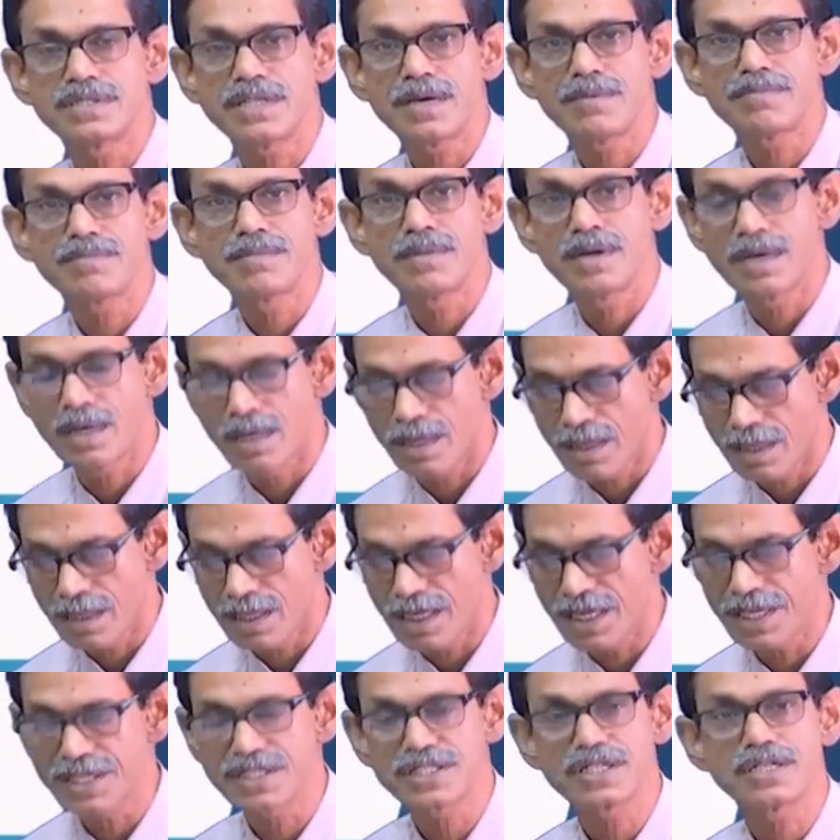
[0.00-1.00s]

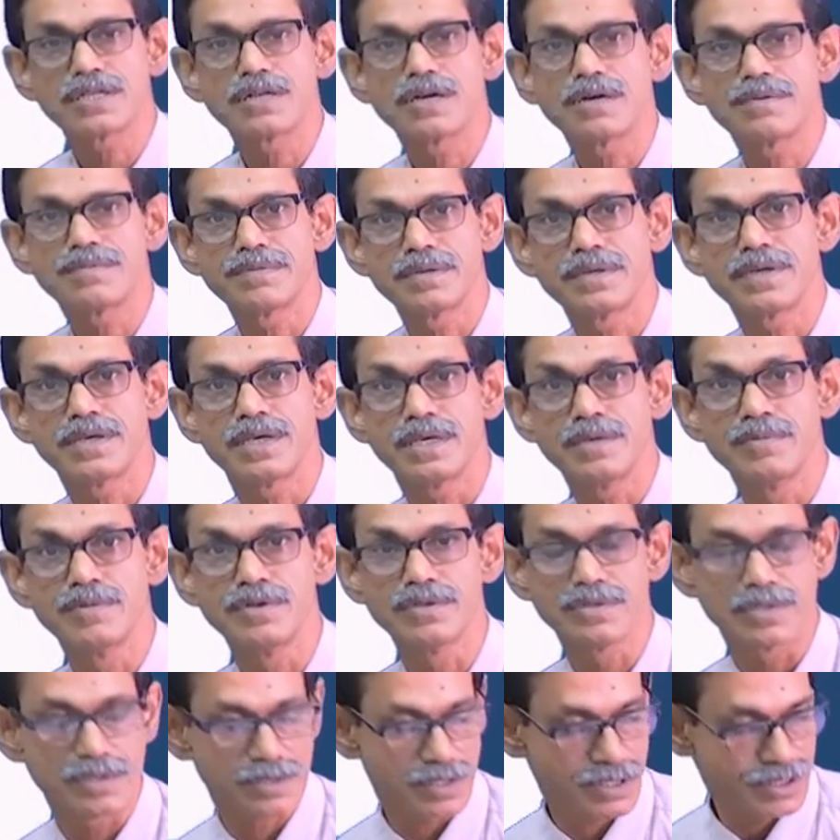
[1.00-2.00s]
lecture of
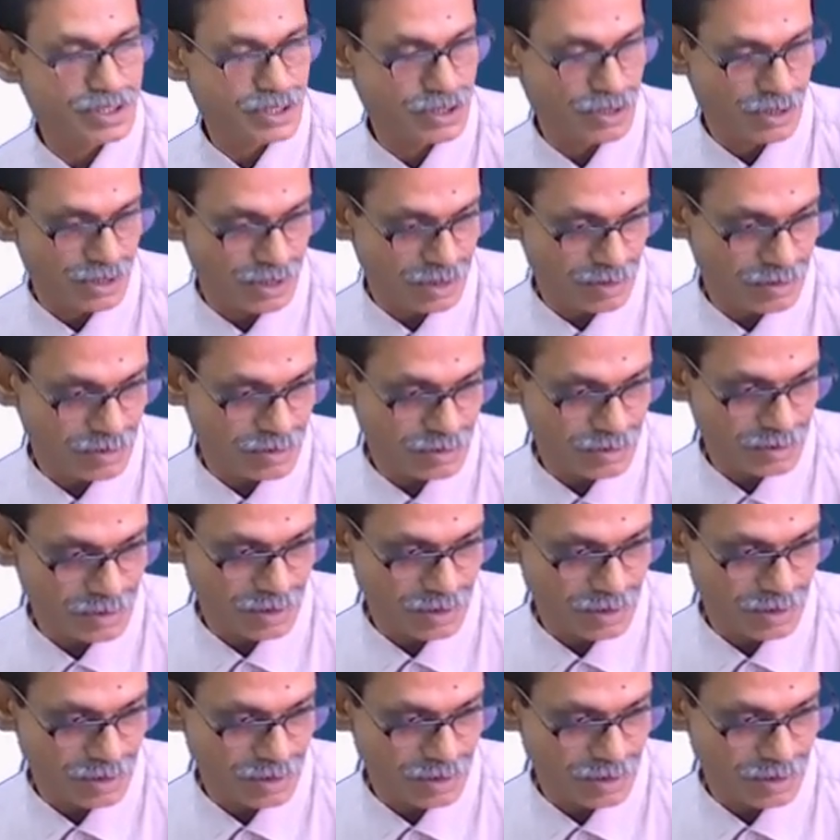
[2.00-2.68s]
immunology or